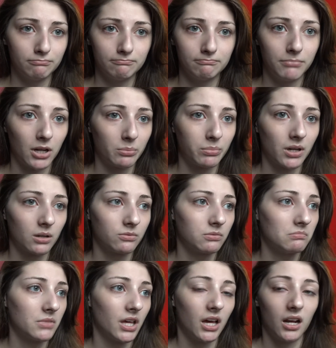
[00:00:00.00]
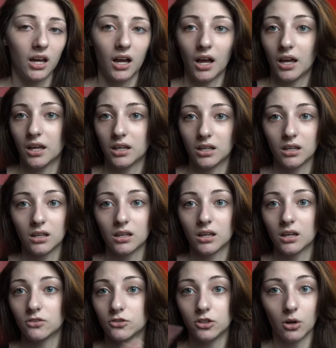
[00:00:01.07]
But apart from that, I
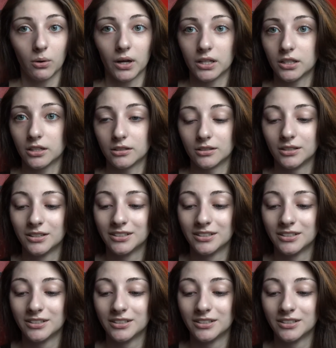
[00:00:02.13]
have no idea.